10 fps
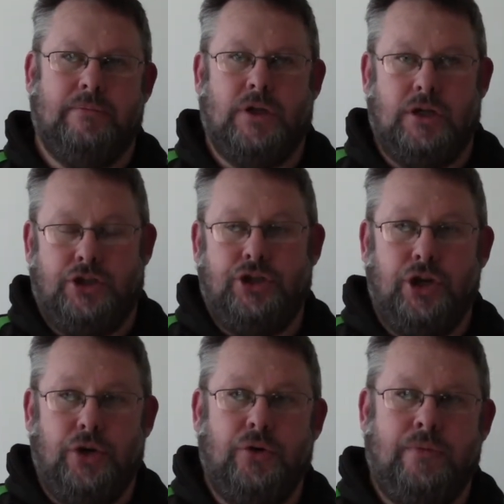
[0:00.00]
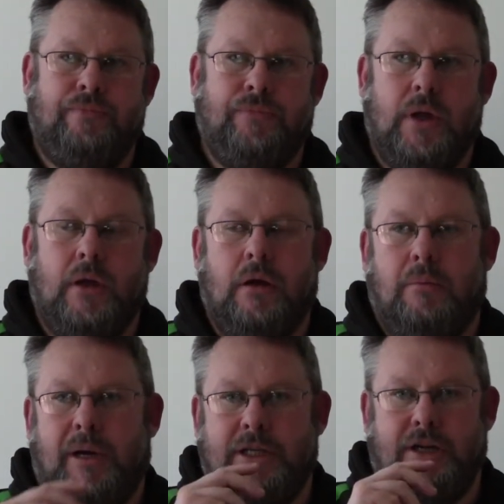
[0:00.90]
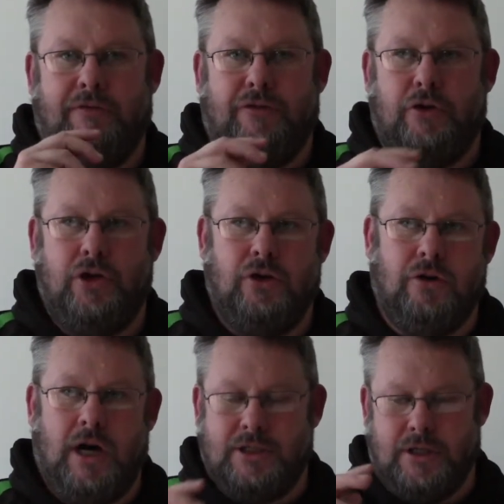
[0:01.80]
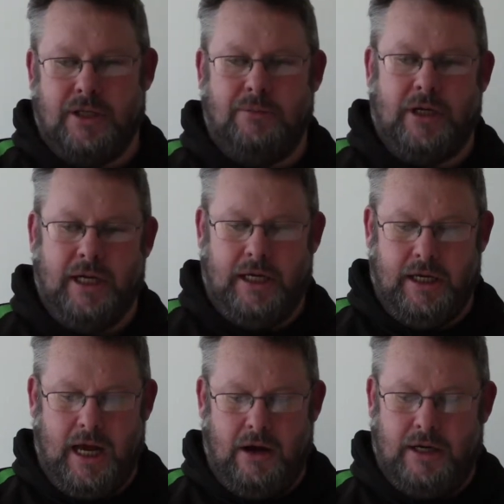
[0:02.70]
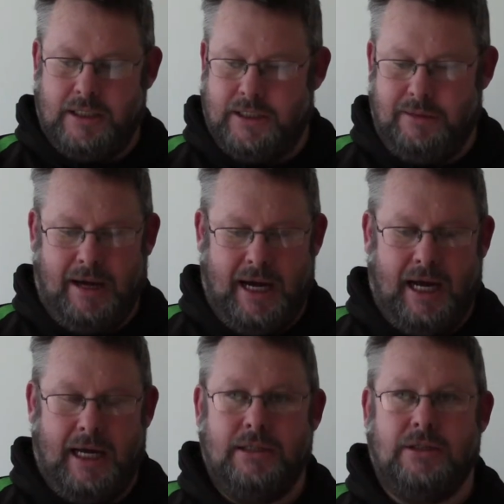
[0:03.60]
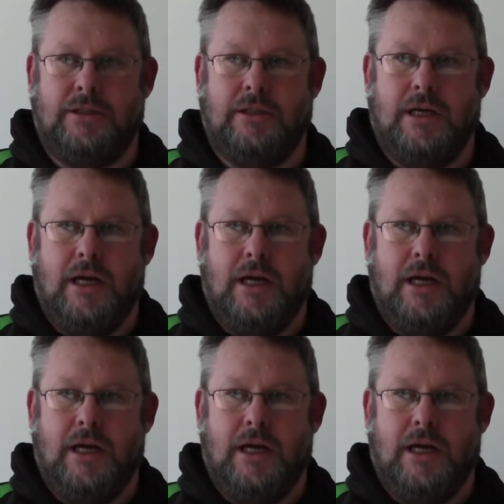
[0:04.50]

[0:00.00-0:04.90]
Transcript: So it's you, but is it through your eyes? So as I'm looking at you now, I can see my hands.